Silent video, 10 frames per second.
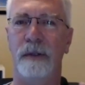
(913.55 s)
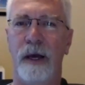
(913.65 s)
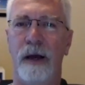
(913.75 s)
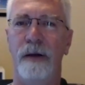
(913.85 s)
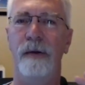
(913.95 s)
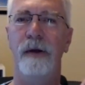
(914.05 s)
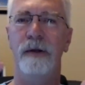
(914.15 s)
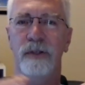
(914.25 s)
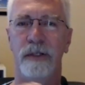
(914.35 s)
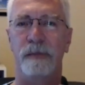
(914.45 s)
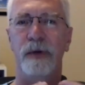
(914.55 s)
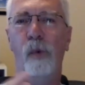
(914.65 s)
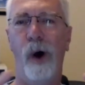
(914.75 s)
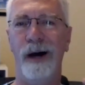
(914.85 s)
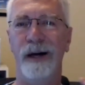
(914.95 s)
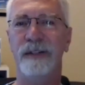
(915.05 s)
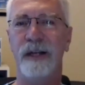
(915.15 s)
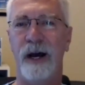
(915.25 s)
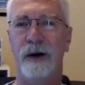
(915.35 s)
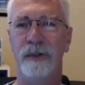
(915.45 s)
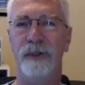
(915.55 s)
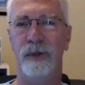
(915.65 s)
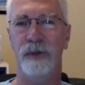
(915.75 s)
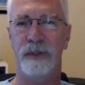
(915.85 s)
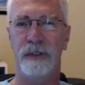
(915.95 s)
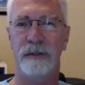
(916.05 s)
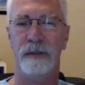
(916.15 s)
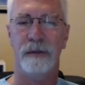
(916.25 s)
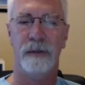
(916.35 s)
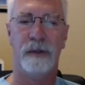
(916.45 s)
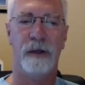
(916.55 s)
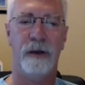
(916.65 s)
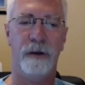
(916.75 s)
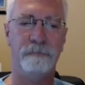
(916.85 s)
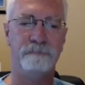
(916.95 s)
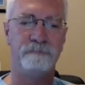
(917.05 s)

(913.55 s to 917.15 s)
Okay, just be wise in how you use it. Okay,